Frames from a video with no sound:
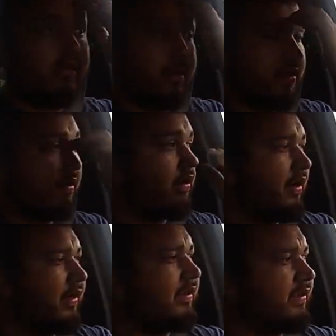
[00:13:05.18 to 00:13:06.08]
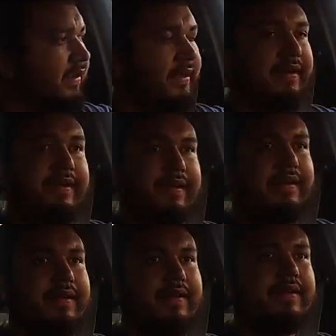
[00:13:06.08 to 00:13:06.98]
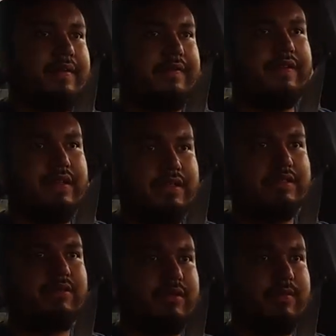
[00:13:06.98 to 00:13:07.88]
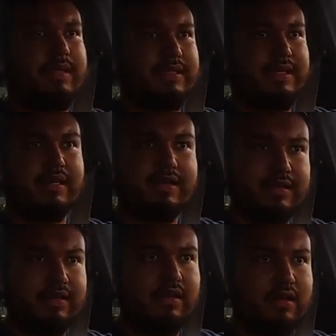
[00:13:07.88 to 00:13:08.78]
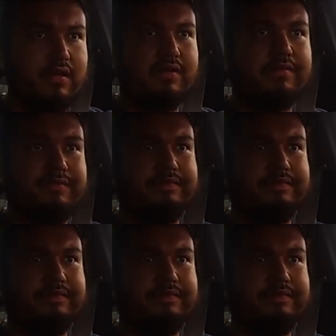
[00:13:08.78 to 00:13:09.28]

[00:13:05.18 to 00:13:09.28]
Alright, finished with my second lawn.